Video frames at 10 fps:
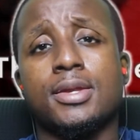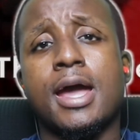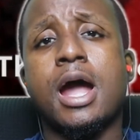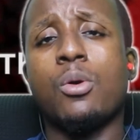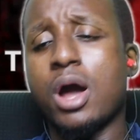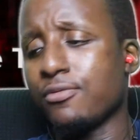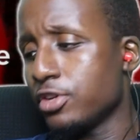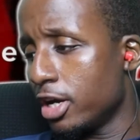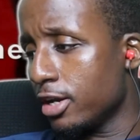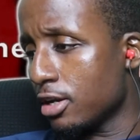Now, I've
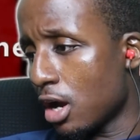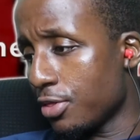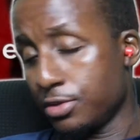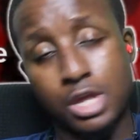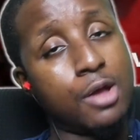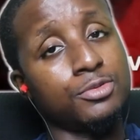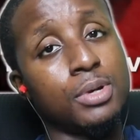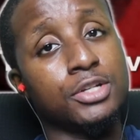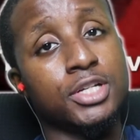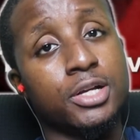done other top
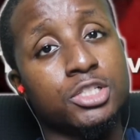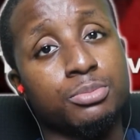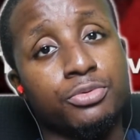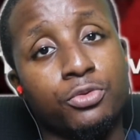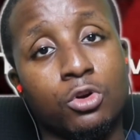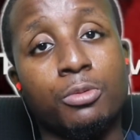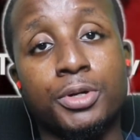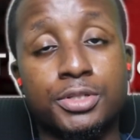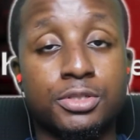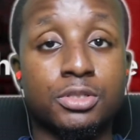spot challenges before,
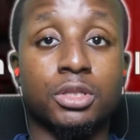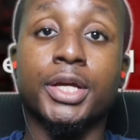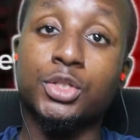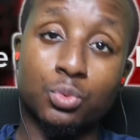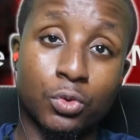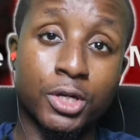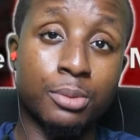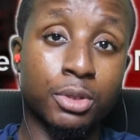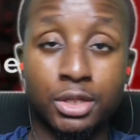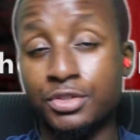but this is the latest one.
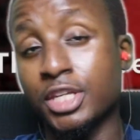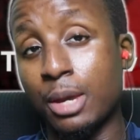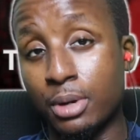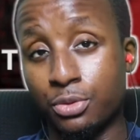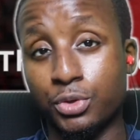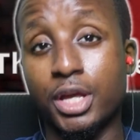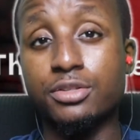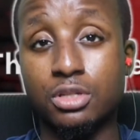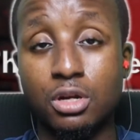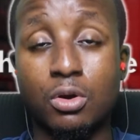I believe this came out 3
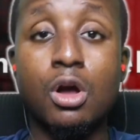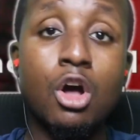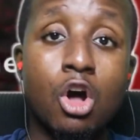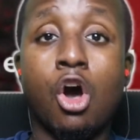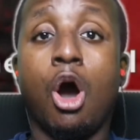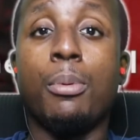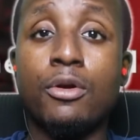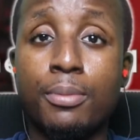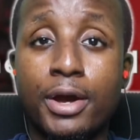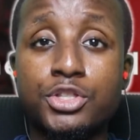days ago. Hope
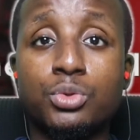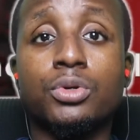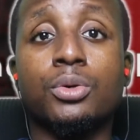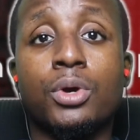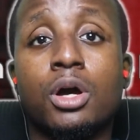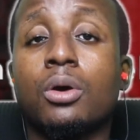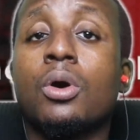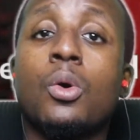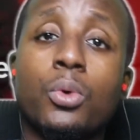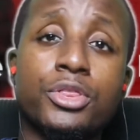everybody's doing
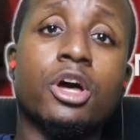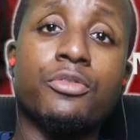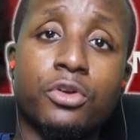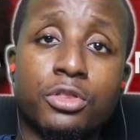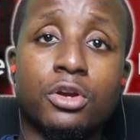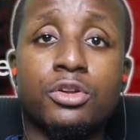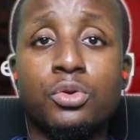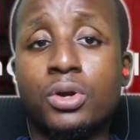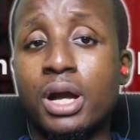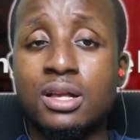well. Without further
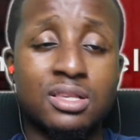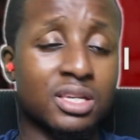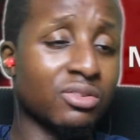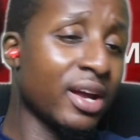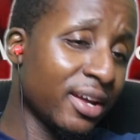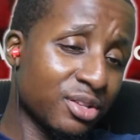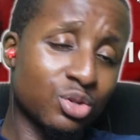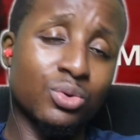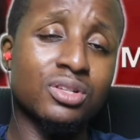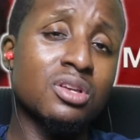ado, guys, let's get right
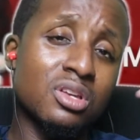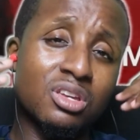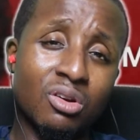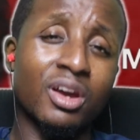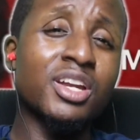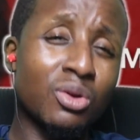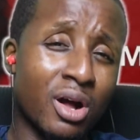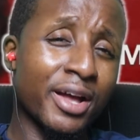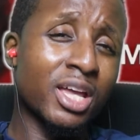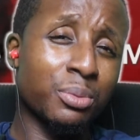into it. You already know
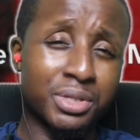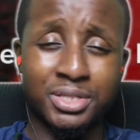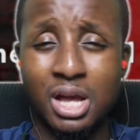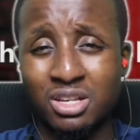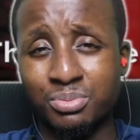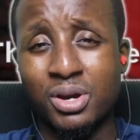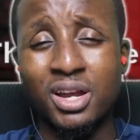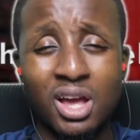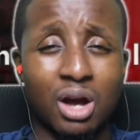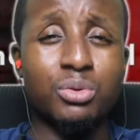how I am with the top
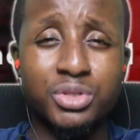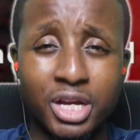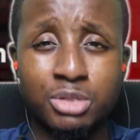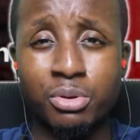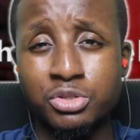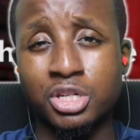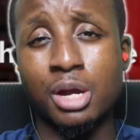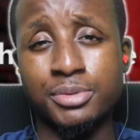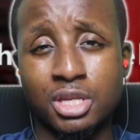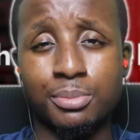spot. I want you guys to post your
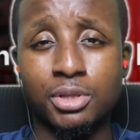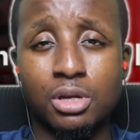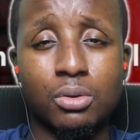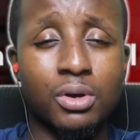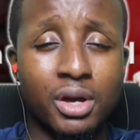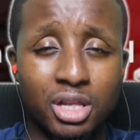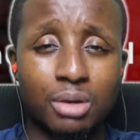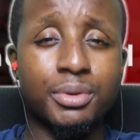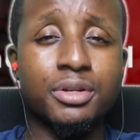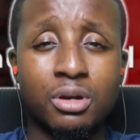comments down below.
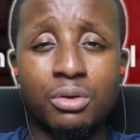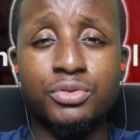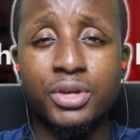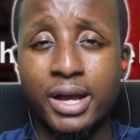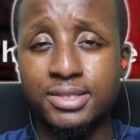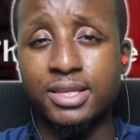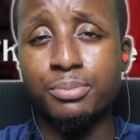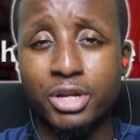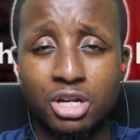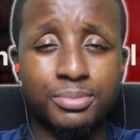Let me know if you guys
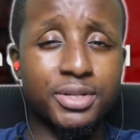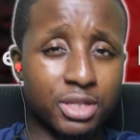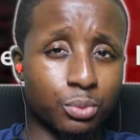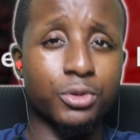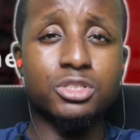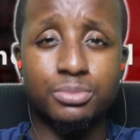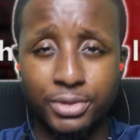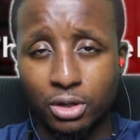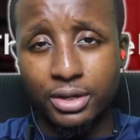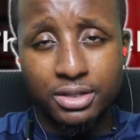did better than me, did worse than
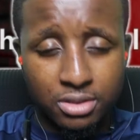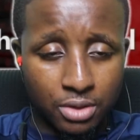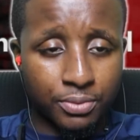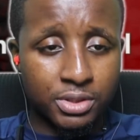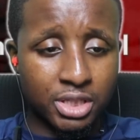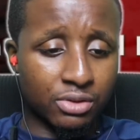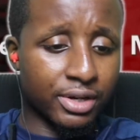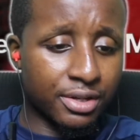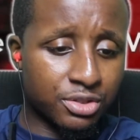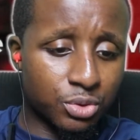me, all that stuff. But let's get
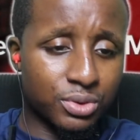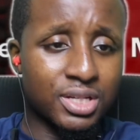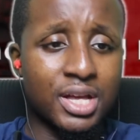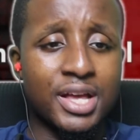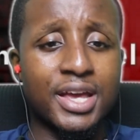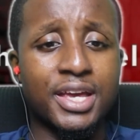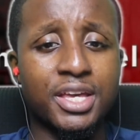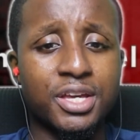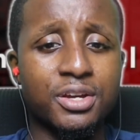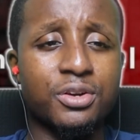right into it. And
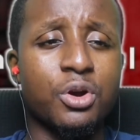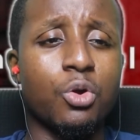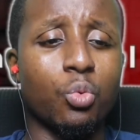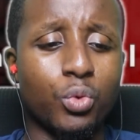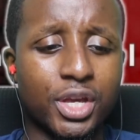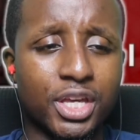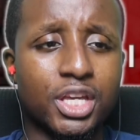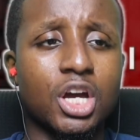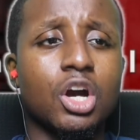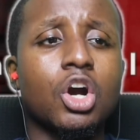here
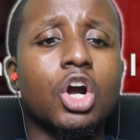we